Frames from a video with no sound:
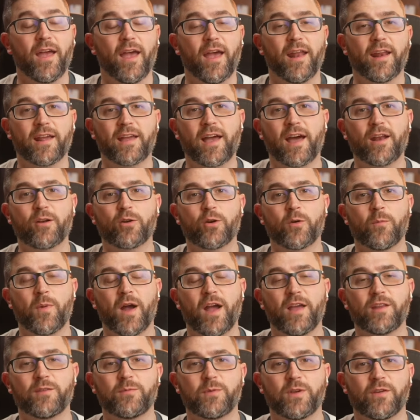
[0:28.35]
And it kind of
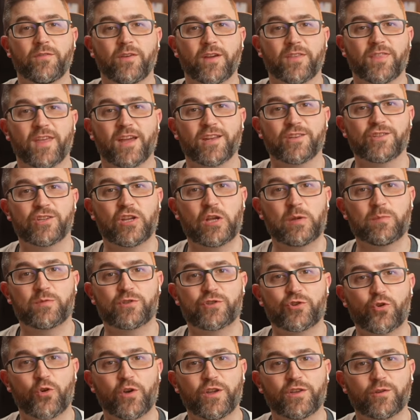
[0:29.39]
reminds me of like that James
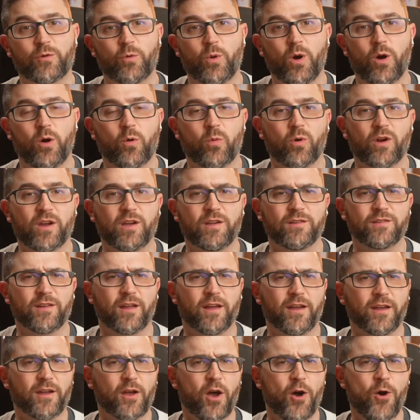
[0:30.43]
Joyce quote where he's
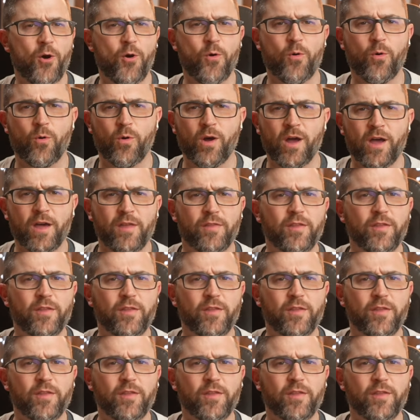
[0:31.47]
like, "Oh,